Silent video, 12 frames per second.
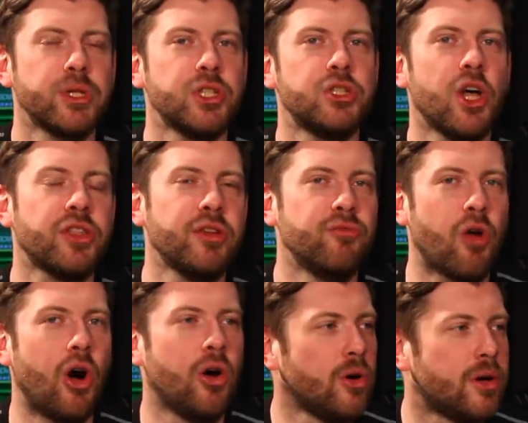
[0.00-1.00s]
But there's nothing
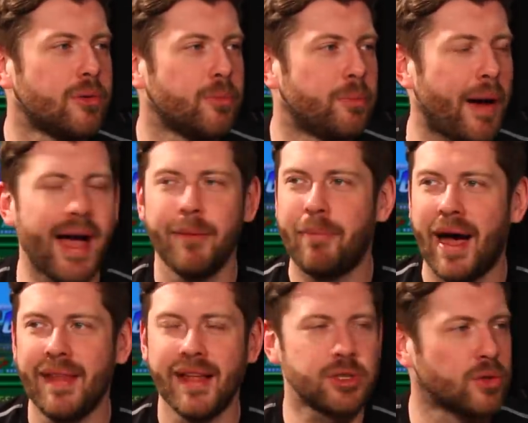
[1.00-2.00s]
wrong by by that.